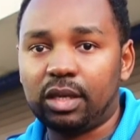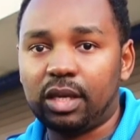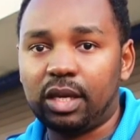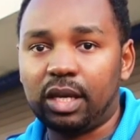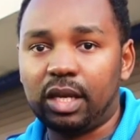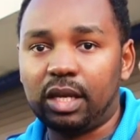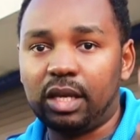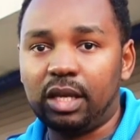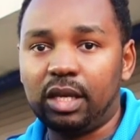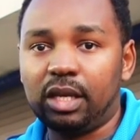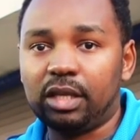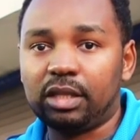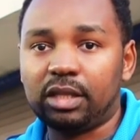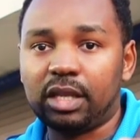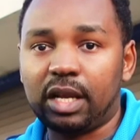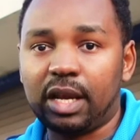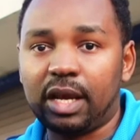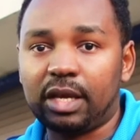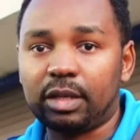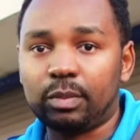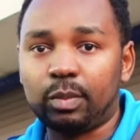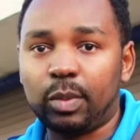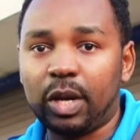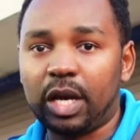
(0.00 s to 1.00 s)
and hit the
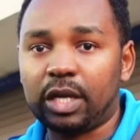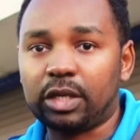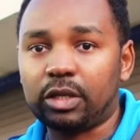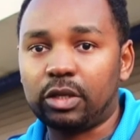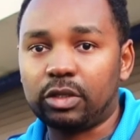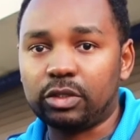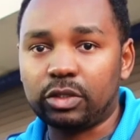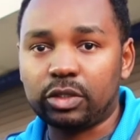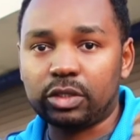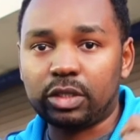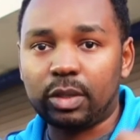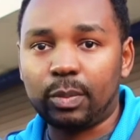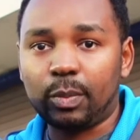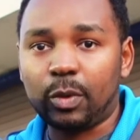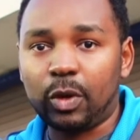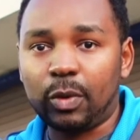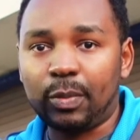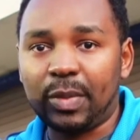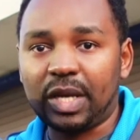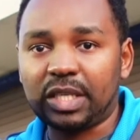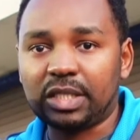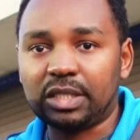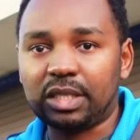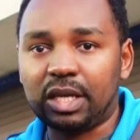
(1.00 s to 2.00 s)
like button to support
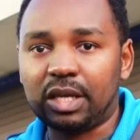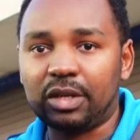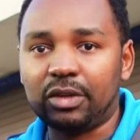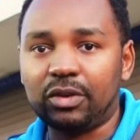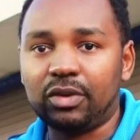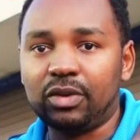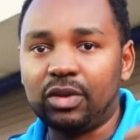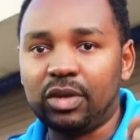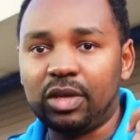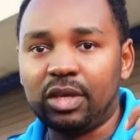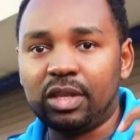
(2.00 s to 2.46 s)
my channel.